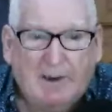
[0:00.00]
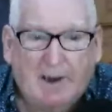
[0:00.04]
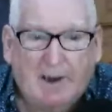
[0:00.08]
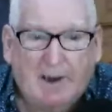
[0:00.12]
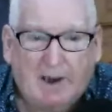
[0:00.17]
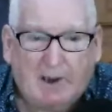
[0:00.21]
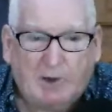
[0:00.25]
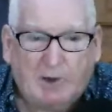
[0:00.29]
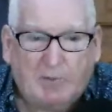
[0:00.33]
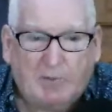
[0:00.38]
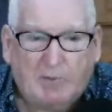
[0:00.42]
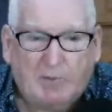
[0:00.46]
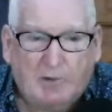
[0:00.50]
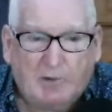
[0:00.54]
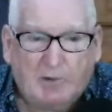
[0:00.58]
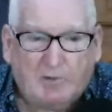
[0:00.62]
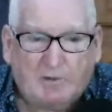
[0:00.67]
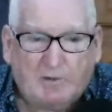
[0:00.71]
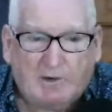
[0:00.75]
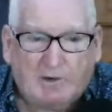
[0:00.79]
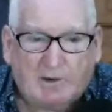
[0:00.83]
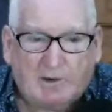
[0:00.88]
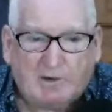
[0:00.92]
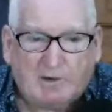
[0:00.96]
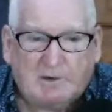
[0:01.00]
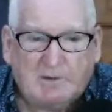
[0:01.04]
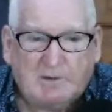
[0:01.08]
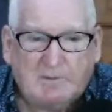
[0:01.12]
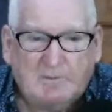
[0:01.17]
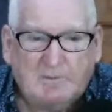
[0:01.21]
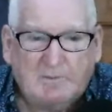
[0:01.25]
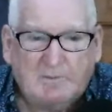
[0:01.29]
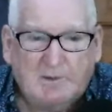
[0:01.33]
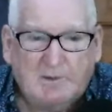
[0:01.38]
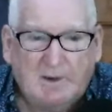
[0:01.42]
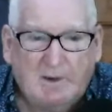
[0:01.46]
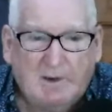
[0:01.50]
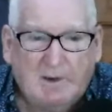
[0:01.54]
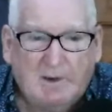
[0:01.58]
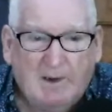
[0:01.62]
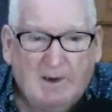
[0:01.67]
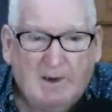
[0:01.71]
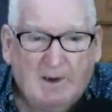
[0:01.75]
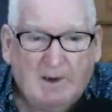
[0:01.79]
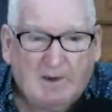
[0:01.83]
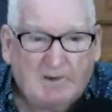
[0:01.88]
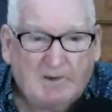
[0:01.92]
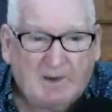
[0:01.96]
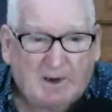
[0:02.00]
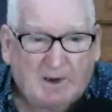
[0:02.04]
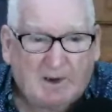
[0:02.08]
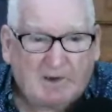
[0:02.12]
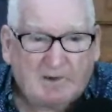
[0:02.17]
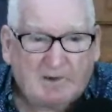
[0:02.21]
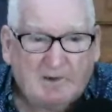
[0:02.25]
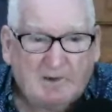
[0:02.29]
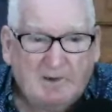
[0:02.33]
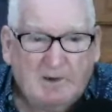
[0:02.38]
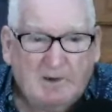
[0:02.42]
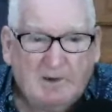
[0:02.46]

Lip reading: And if you think that